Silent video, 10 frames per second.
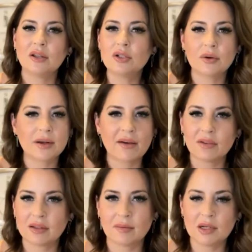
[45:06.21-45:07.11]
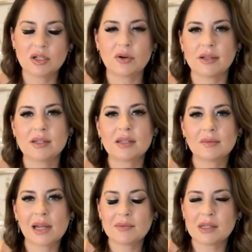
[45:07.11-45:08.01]
You don't have unlimited choices
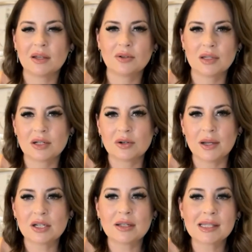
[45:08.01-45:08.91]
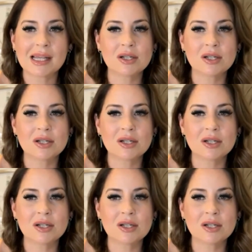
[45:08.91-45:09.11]
sometimes in those situations.